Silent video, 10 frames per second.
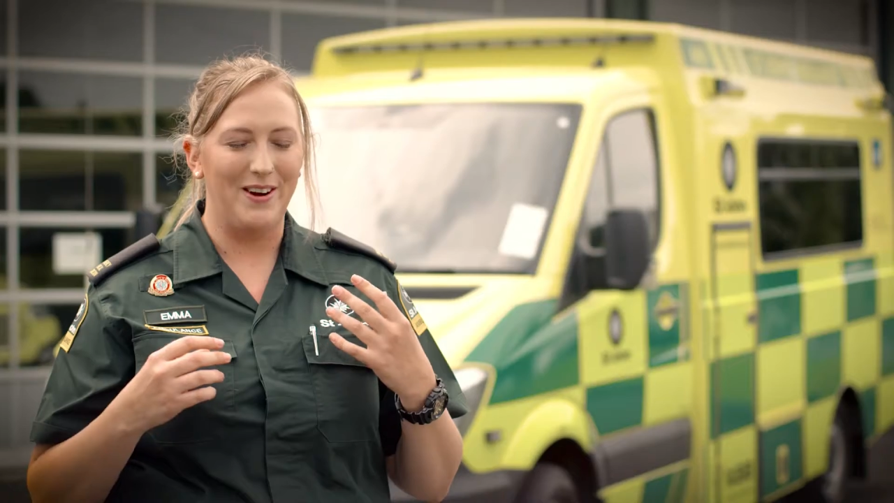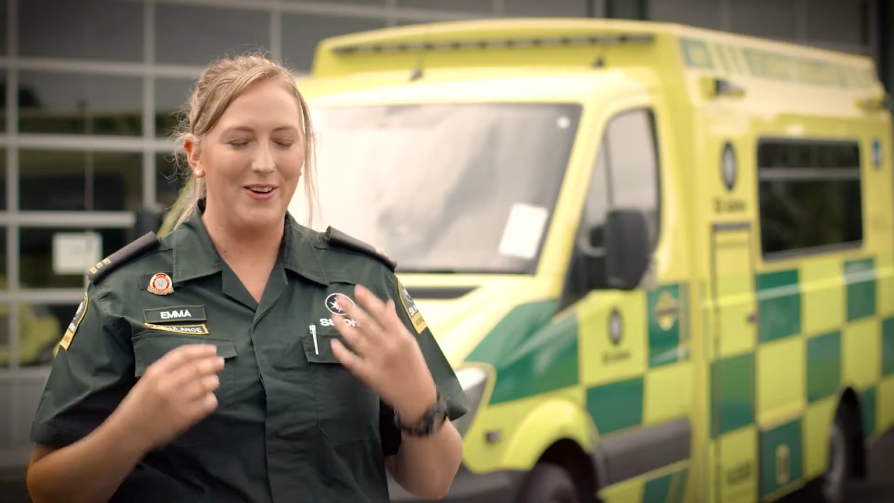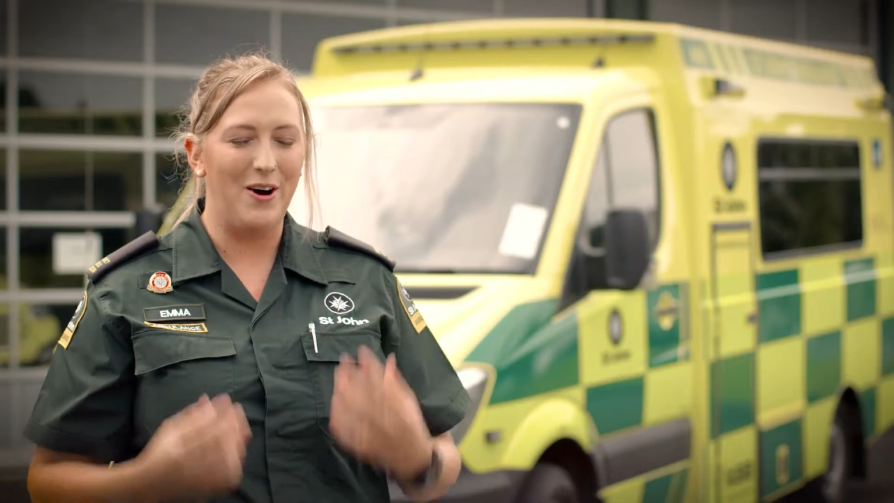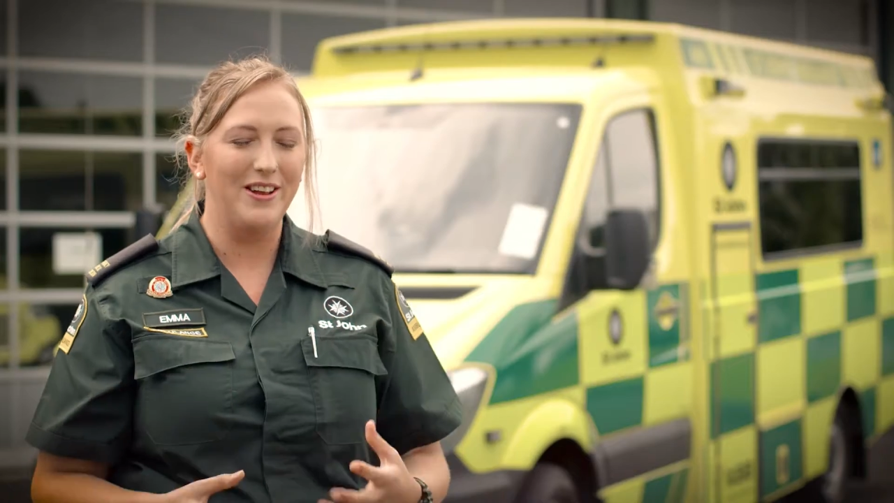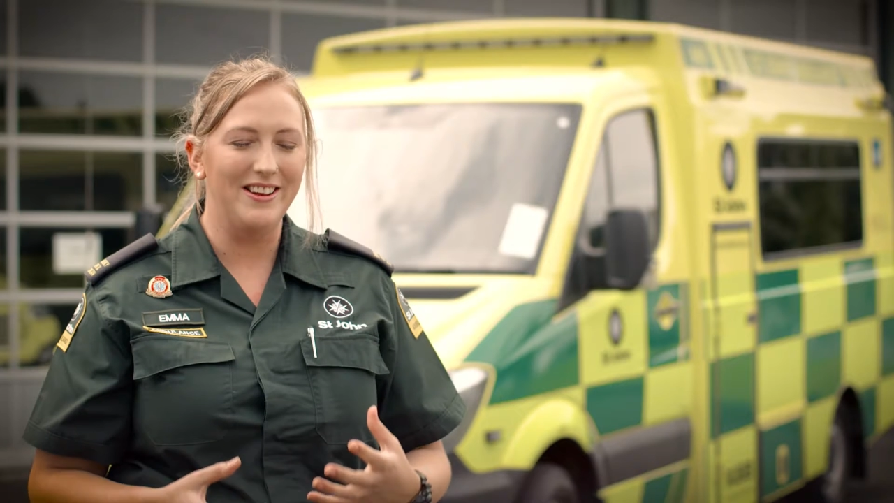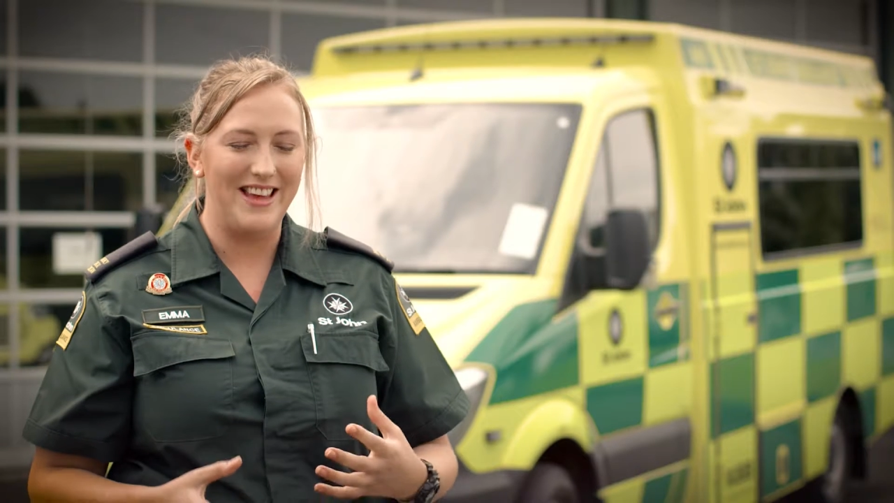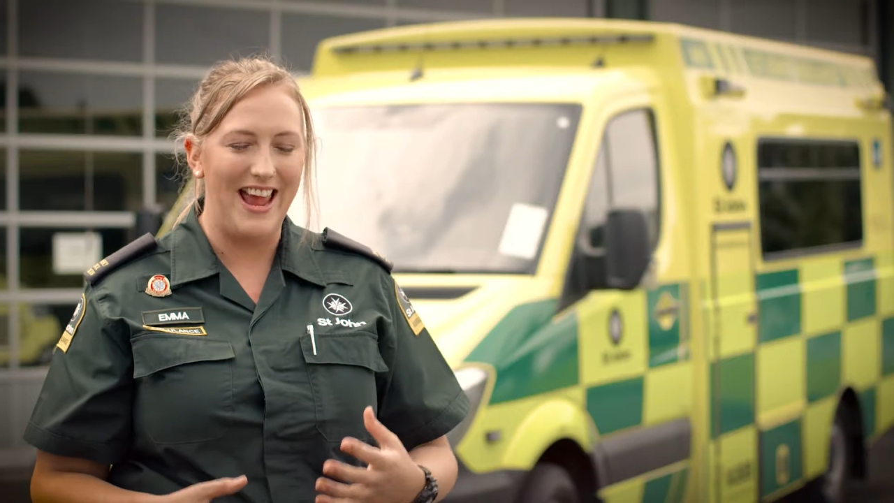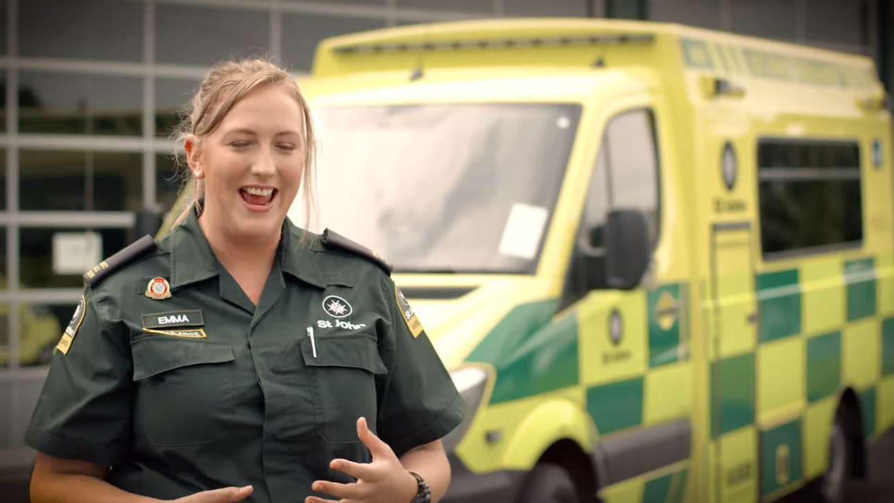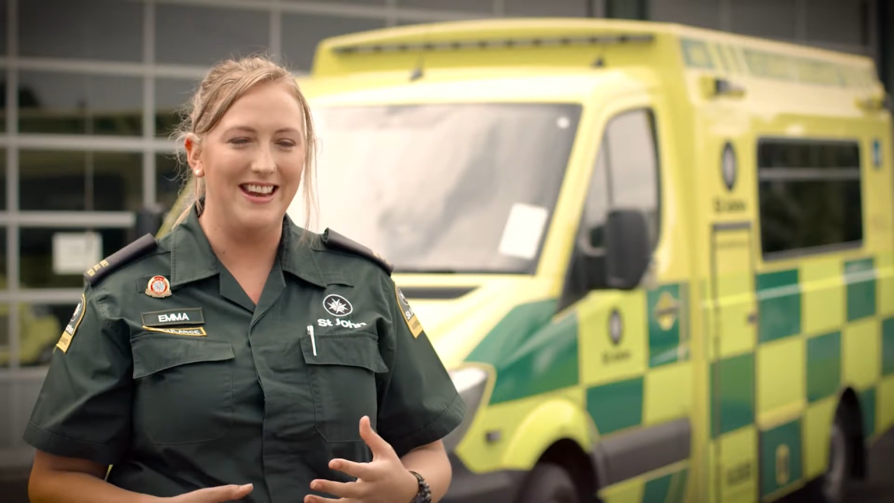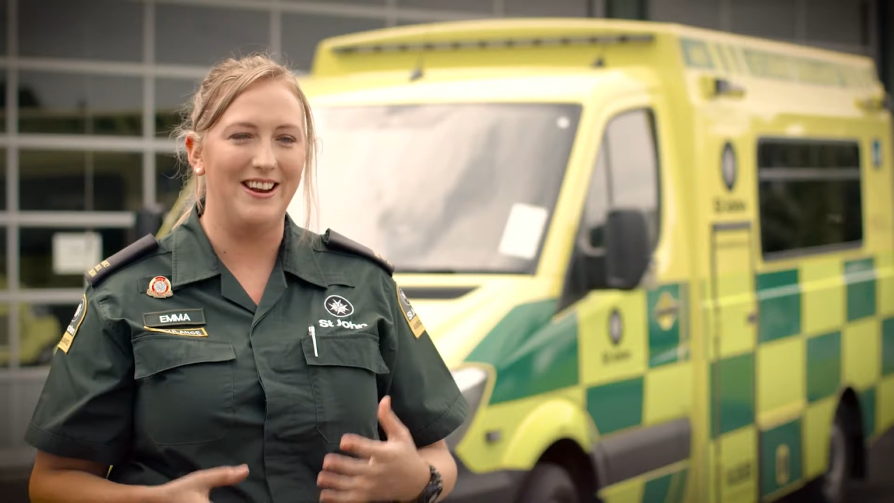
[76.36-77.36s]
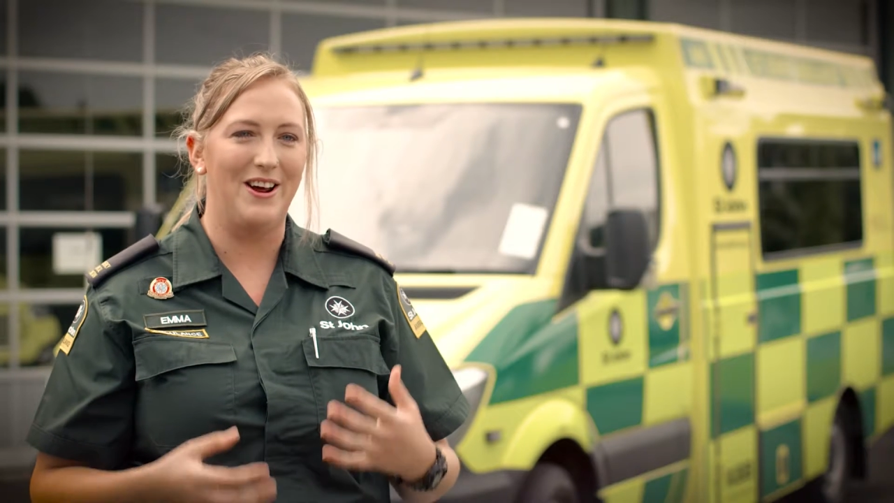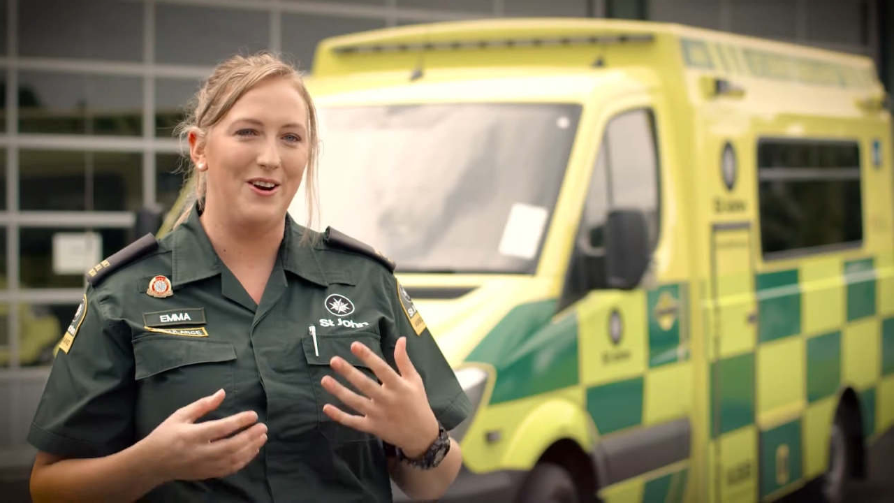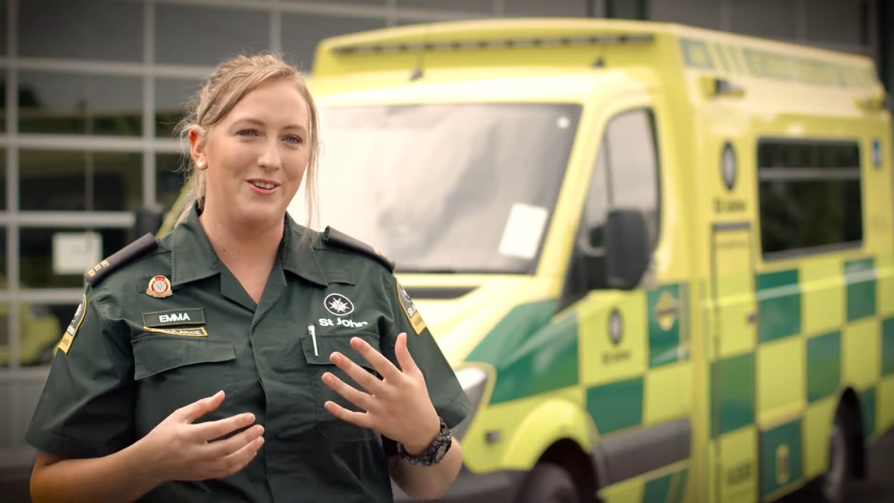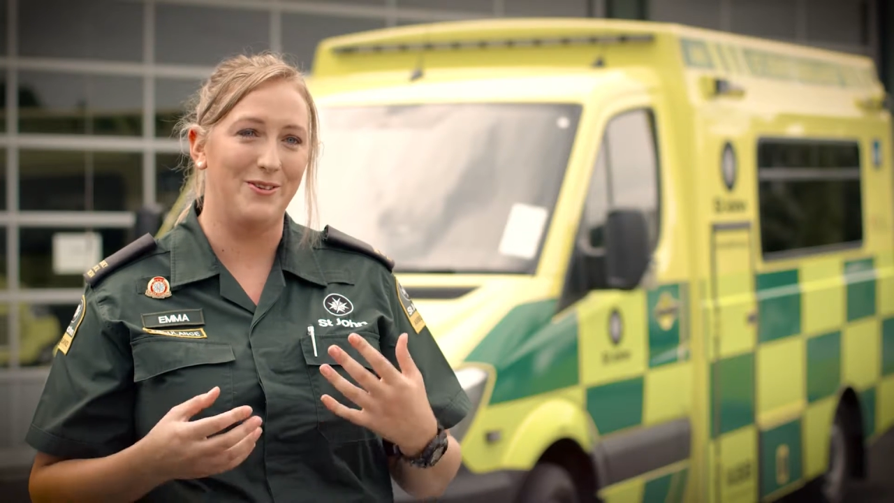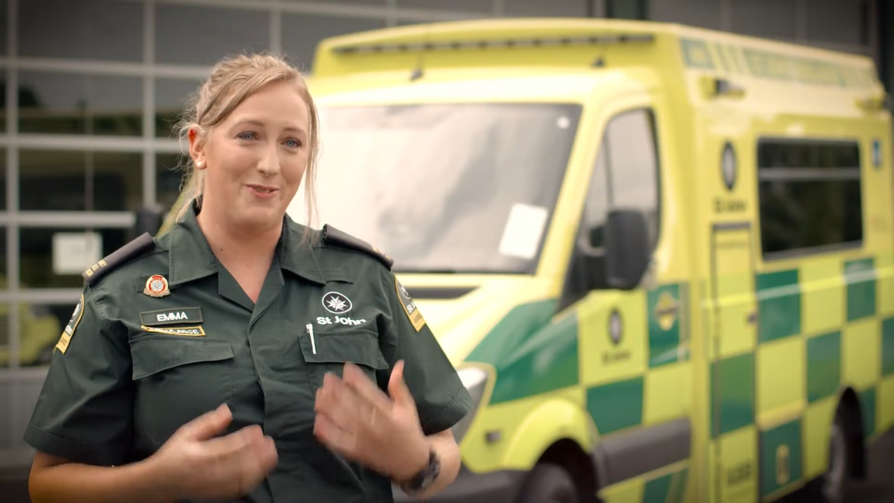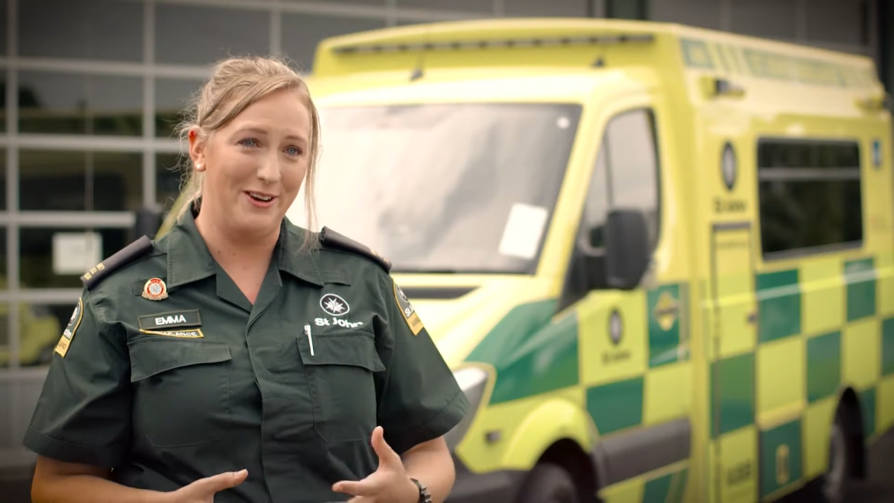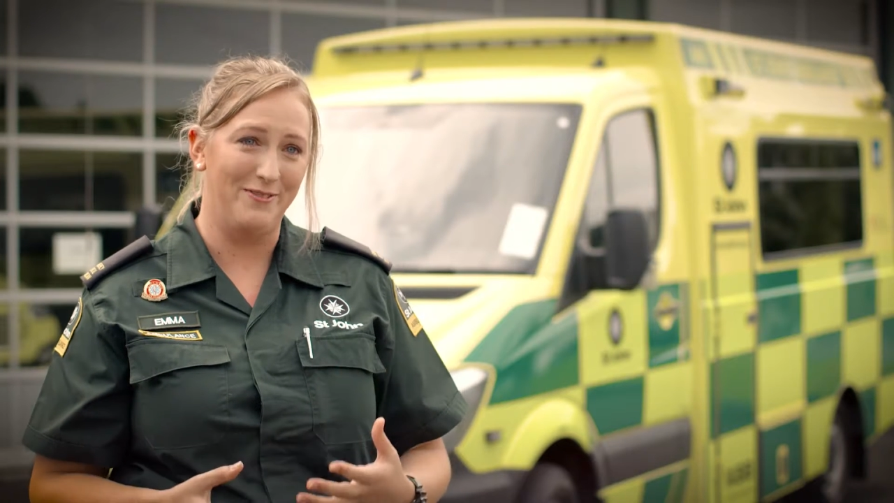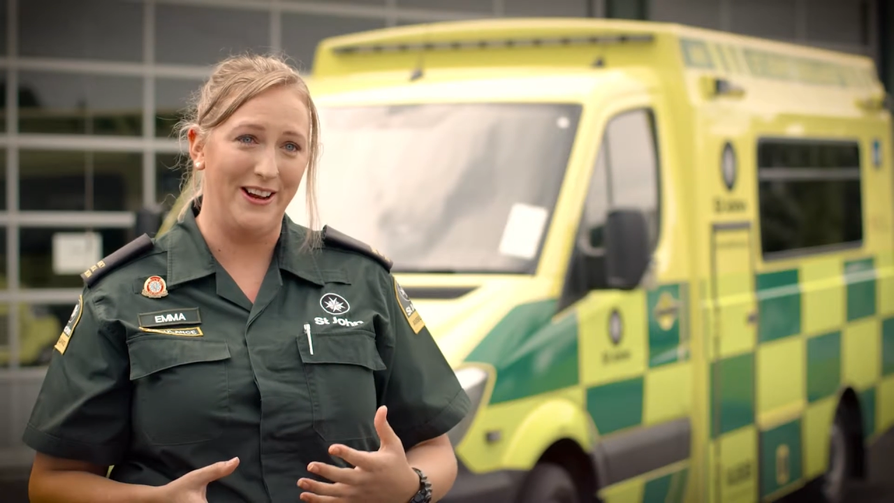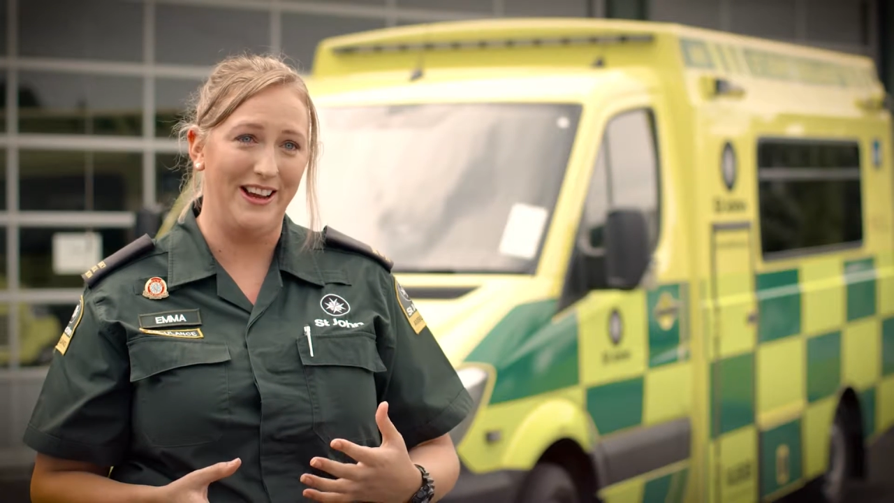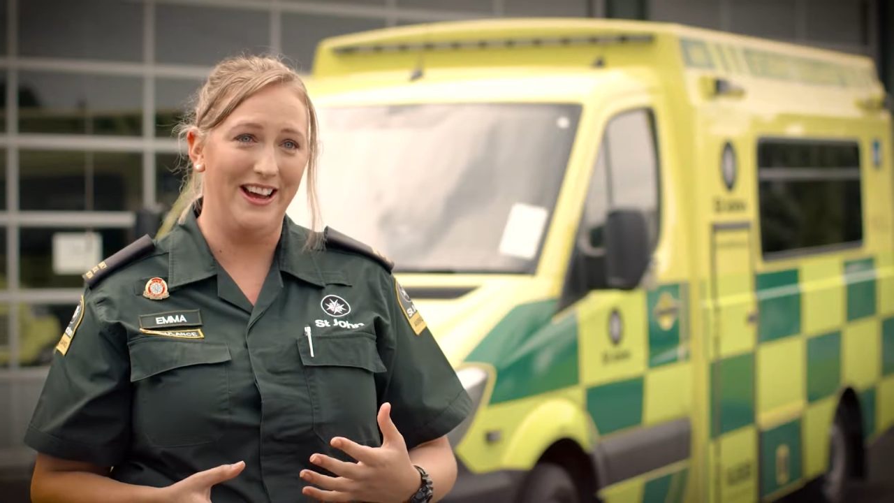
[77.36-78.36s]
I was holding his hand and I noticed a ring
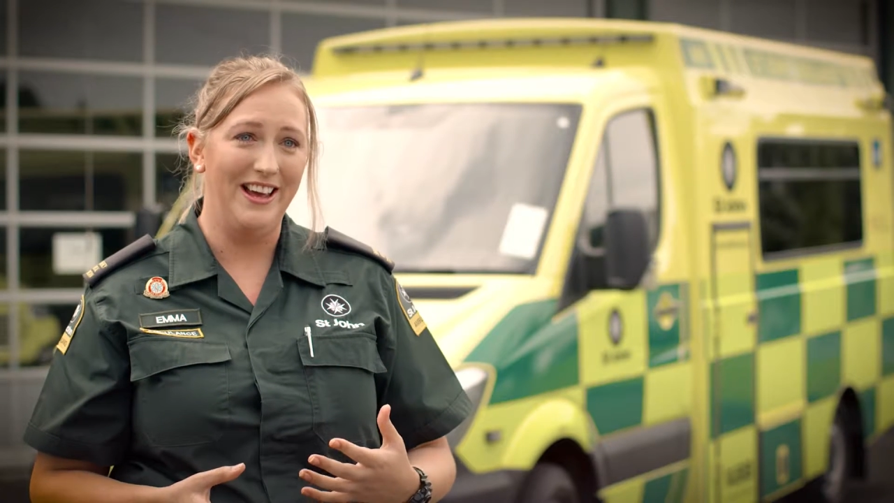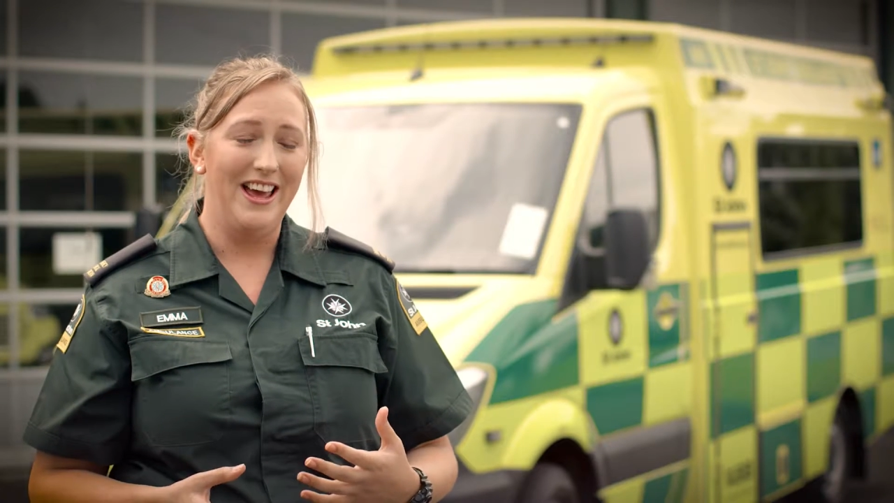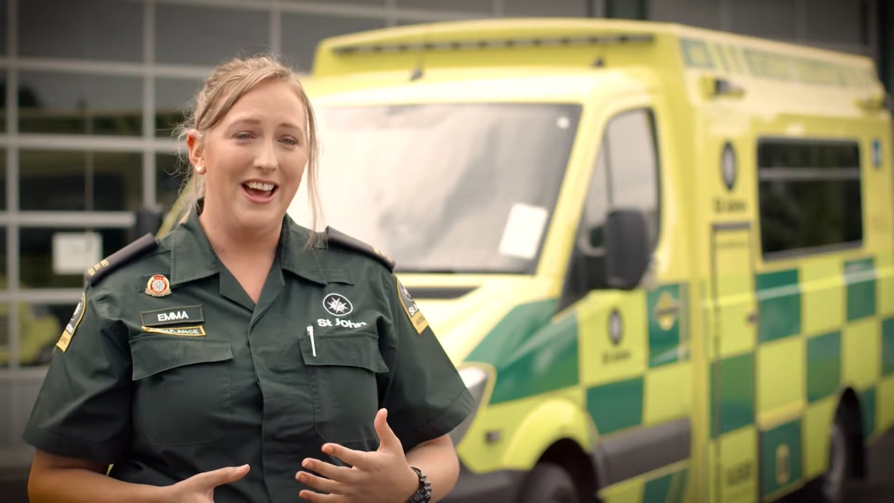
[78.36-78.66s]
finger.